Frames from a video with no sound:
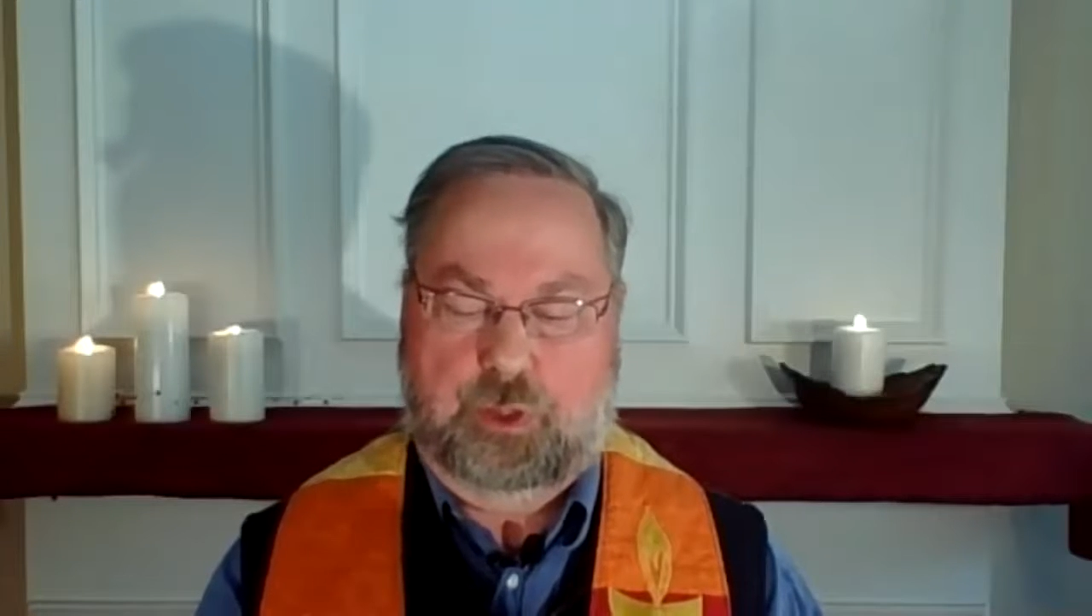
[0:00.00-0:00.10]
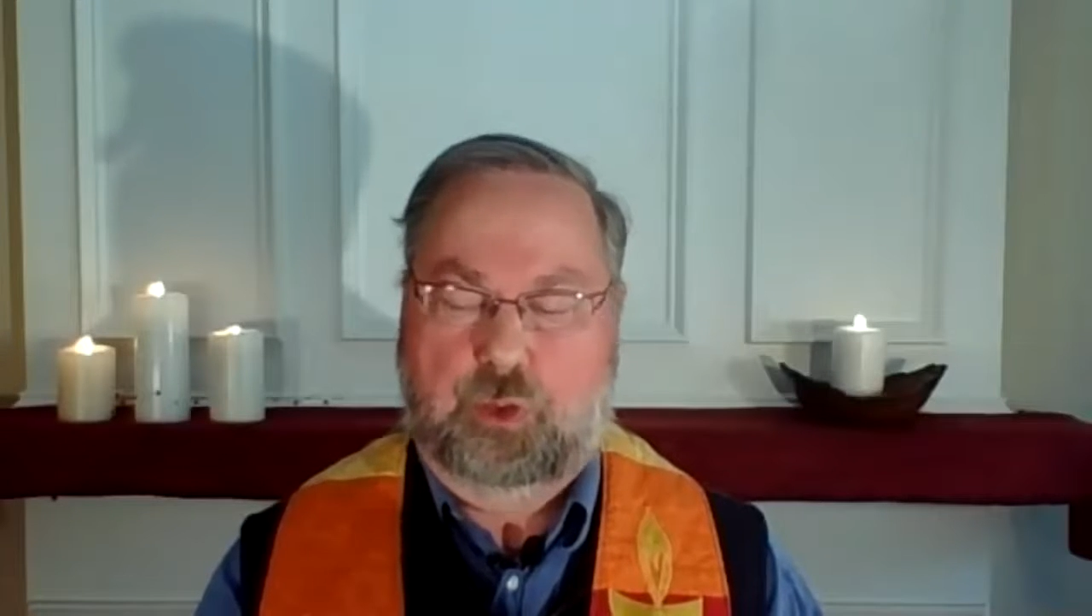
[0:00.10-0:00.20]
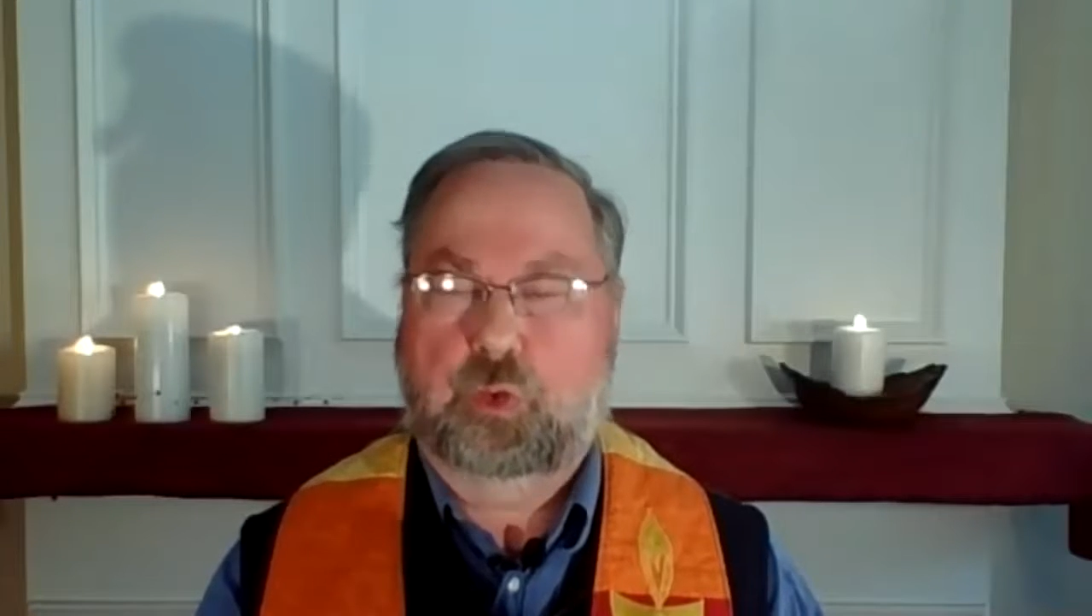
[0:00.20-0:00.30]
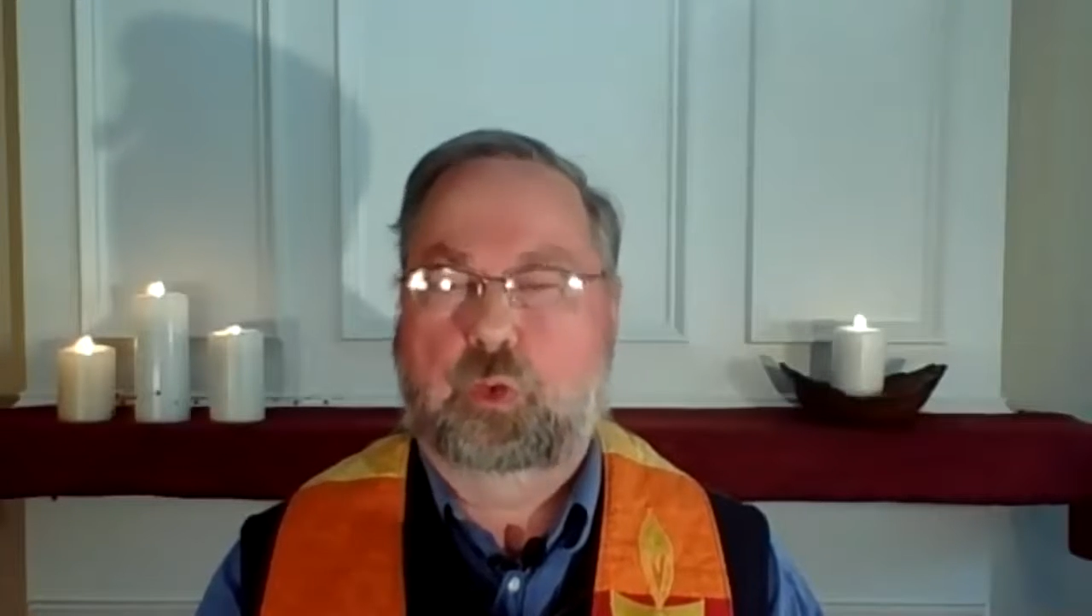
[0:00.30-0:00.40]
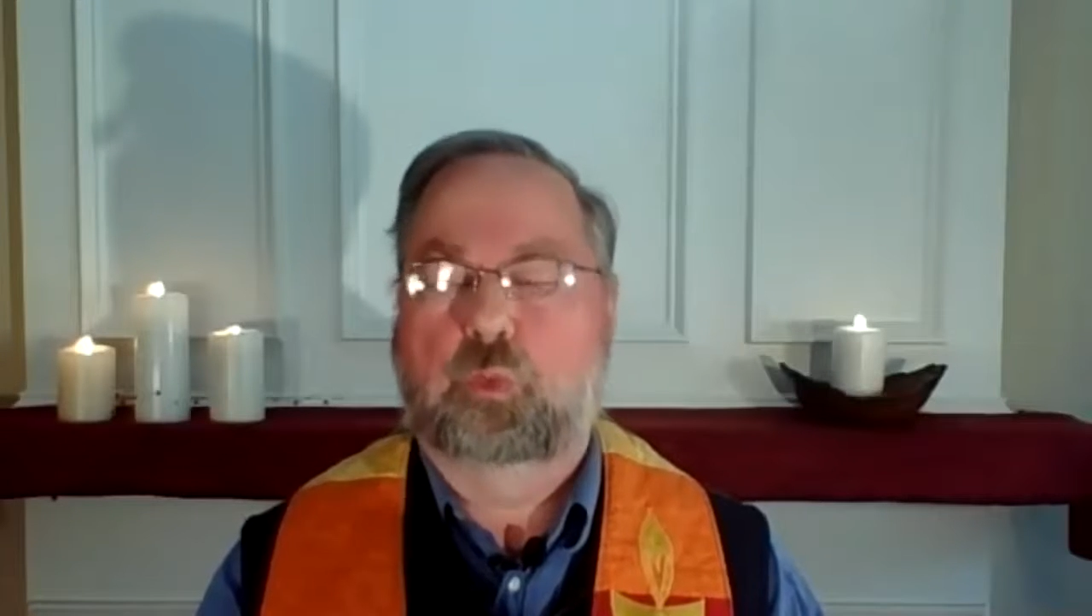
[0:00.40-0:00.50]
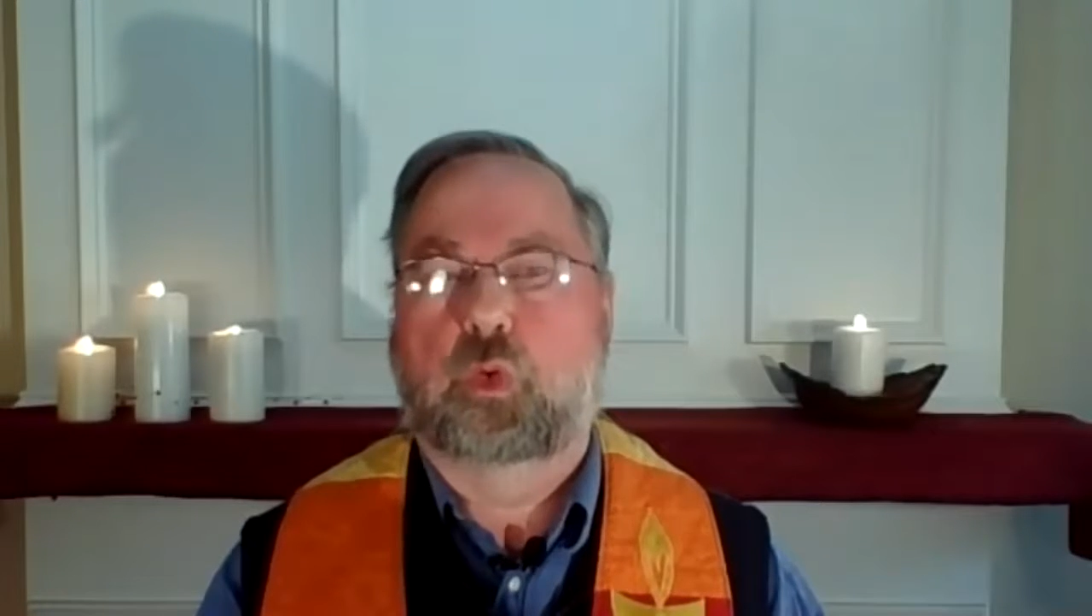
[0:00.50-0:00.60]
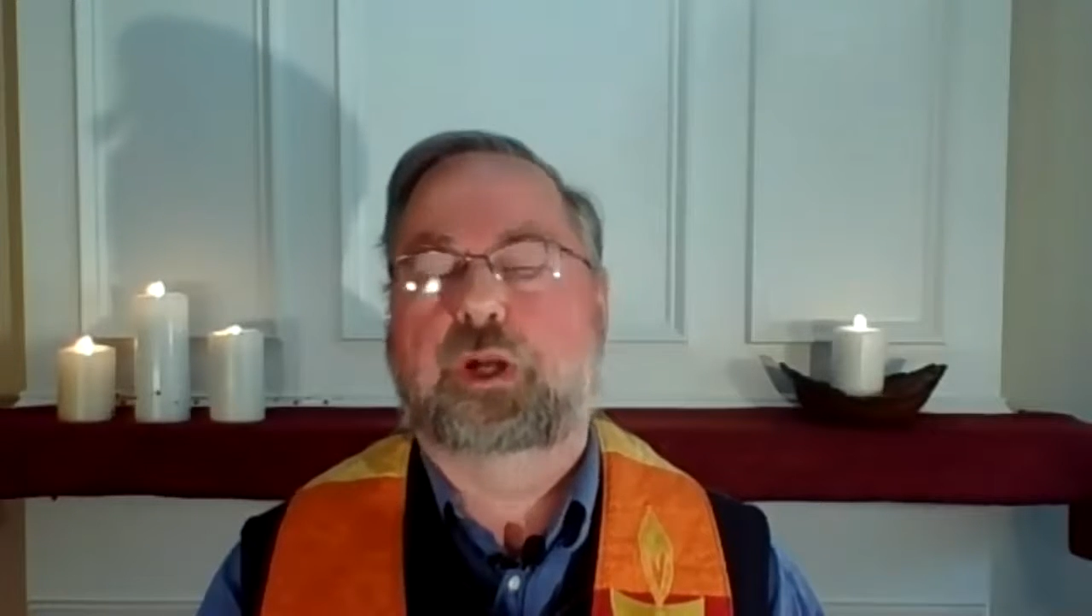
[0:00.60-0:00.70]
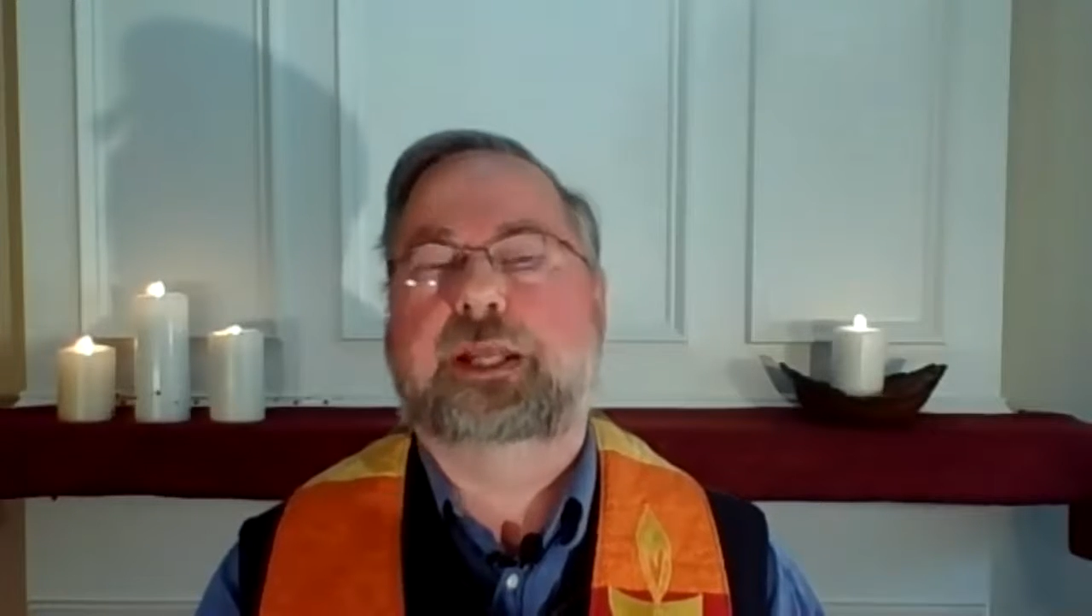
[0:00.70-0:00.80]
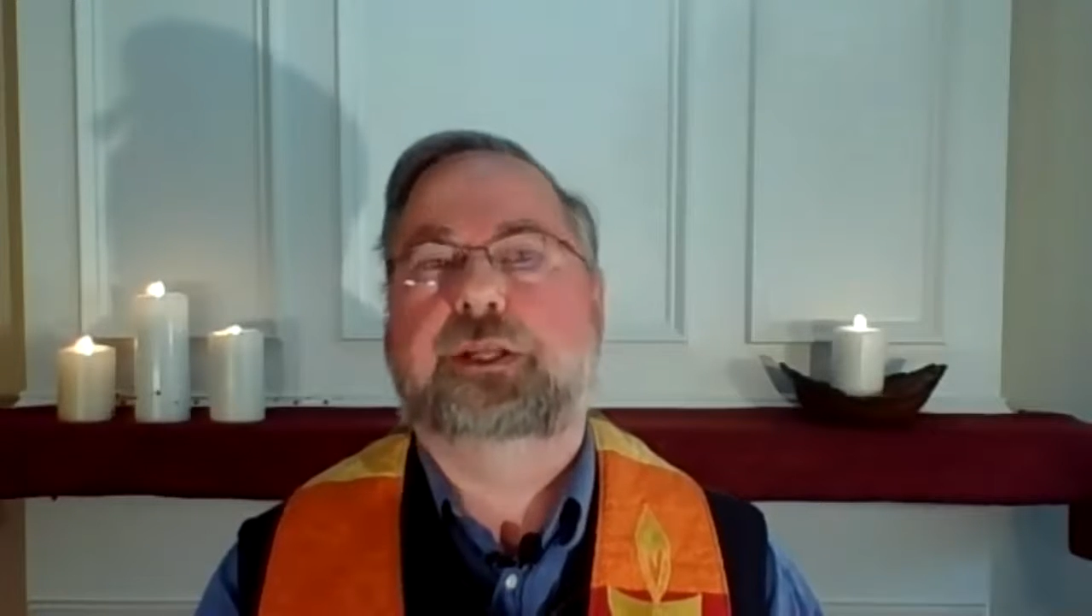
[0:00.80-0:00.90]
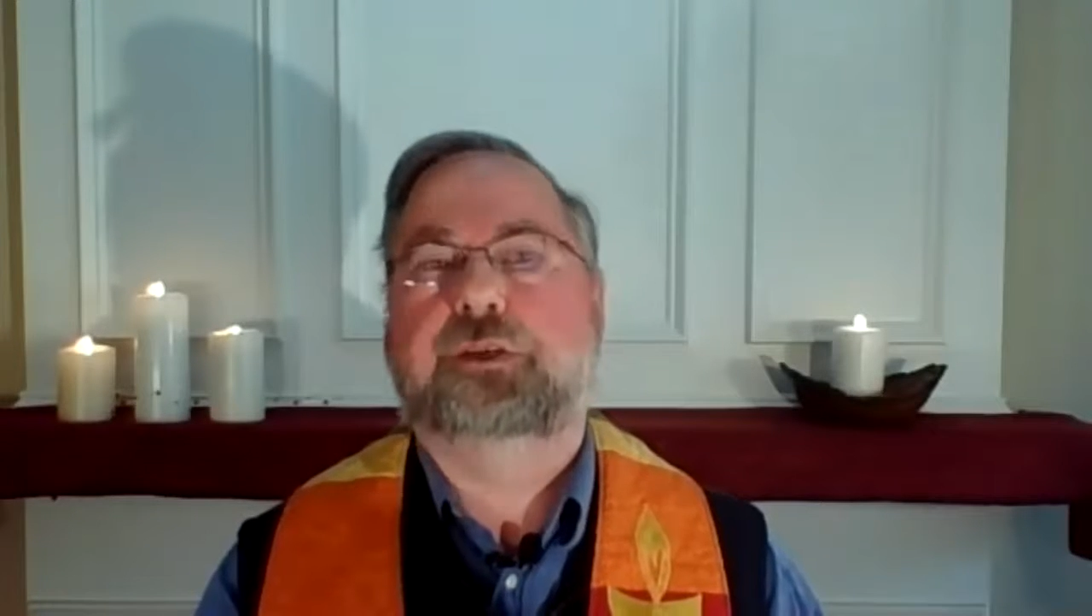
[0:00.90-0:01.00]
who
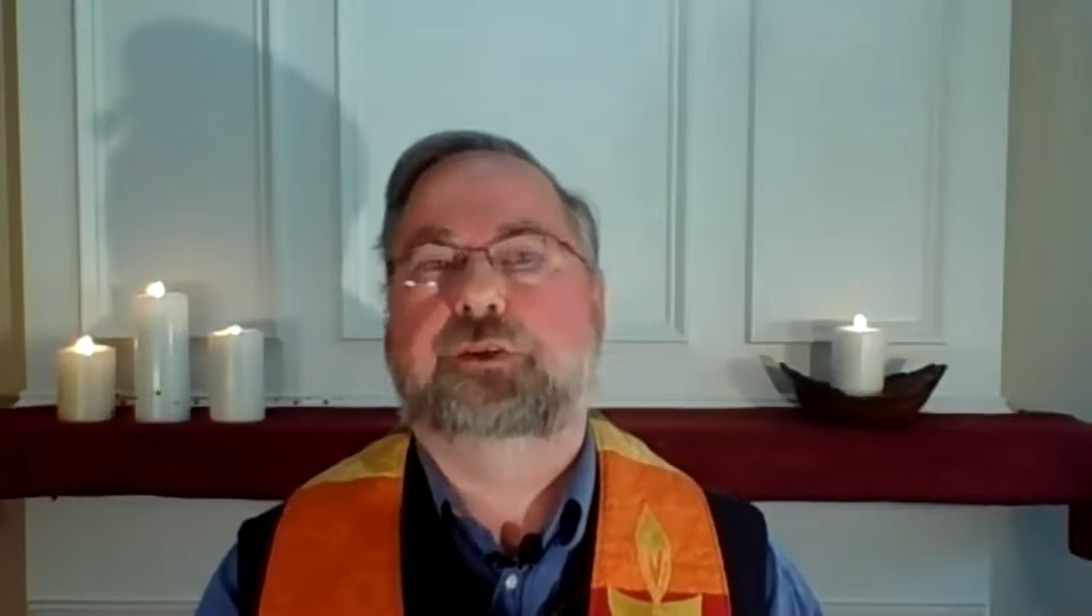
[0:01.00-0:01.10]
wanted